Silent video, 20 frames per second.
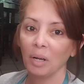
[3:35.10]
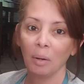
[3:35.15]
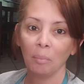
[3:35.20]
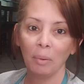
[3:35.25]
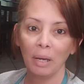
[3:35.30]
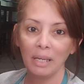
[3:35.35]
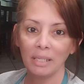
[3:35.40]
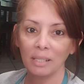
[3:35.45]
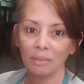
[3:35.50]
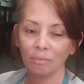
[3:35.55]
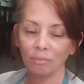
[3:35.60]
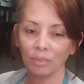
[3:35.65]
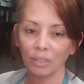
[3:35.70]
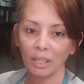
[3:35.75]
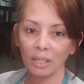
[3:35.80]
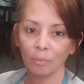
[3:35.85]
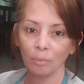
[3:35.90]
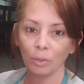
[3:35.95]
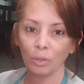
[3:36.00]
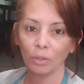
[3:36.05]
Amazing
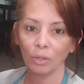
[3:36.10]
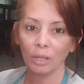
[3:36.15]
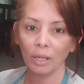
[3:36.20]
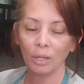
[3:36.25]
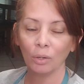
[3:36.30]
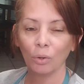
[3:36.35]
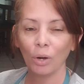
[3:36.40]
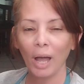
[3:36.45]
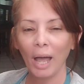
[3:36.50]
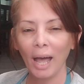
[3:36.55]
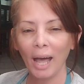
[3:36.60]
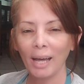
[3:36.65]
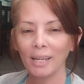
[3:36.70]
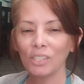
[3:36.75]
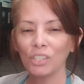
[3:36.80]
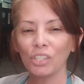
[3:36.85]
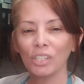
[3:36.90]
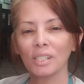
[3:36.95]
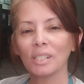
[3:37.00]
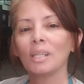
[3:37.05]
flavor. It'll
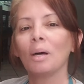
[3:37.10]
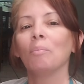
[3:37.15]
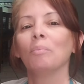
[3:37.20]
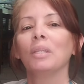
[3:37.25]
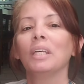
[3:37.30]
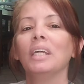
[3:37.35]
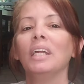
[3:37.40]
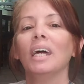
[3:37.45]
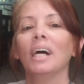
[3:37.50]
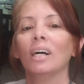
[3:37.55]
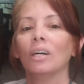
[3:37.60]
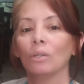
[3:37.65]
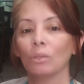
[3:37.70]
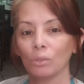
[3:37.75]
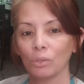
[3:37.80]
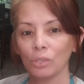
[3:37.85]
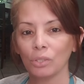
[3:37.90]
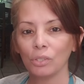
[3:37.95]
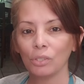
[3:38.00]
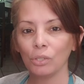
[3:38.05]
add just something
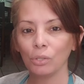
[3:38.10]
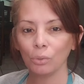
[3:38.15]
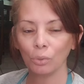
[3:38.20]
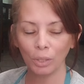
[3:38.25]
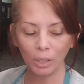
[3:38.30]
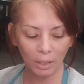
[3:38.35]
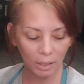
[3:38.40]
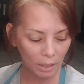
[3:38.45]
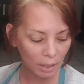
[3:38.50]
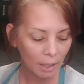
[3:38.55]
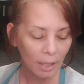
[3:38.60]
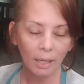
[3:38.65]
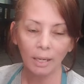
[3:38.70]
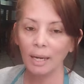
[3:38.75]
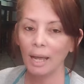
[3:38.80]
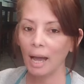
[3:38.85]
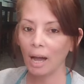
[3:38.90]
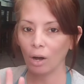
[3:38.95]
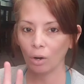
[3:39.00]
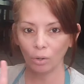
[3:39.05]
else to it.
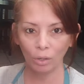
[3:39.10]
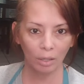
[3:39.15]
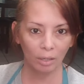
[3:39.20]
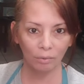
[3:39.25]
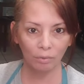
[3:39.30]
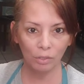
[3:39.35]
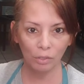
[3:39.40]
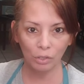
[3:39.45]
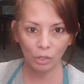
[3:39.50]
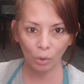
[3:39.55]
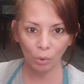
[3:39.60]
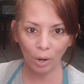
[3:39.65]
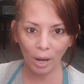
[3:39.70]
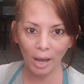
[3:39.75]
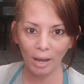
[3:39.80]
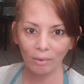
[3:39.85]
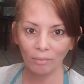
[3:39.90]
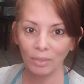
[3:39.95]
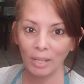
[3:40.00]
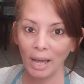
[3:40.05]
Now, if you don't
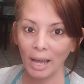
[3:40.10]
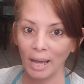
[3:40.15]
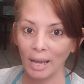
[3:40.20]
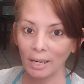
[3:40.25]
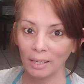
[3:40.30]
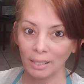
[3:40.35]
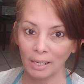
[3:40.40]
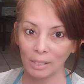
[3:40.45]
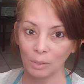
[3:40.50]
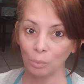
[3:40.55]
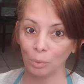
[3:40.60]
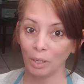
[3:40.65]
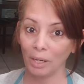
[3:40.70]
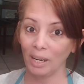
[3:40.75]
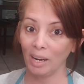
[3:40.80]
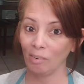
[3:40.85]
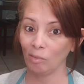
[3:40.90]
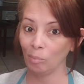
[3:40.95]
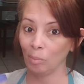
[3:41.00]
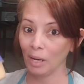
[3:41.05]
have that, guess
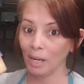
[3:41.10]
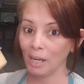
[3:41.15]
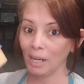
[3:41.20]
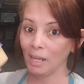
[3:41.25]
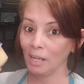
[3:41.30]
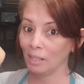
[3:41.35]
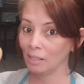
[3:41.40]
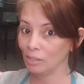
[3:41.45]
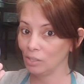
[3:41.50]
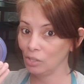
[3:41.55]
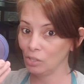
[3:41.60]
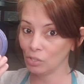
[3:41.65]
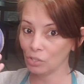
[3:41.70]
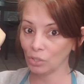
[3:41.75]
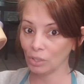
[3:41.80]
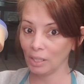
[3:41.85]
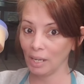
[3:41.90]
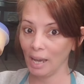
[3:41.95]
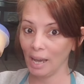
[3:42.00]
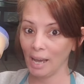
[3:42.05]
what? Everybody
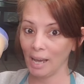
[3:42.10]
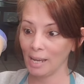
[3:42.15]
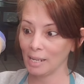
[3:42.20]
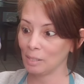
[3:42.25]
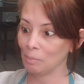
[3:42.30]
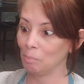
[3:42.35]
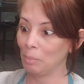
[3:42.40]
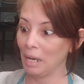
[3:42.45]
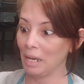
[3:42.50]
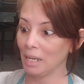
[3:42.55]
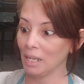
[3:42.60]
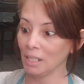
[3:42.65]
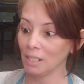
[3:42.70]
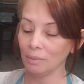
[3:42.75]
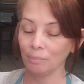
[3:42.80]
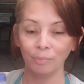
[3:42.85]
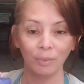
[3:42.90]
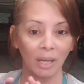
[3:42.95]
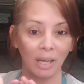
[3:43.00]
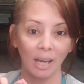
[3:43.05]
usually has
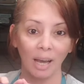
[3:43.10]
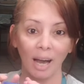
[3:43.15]
bacon.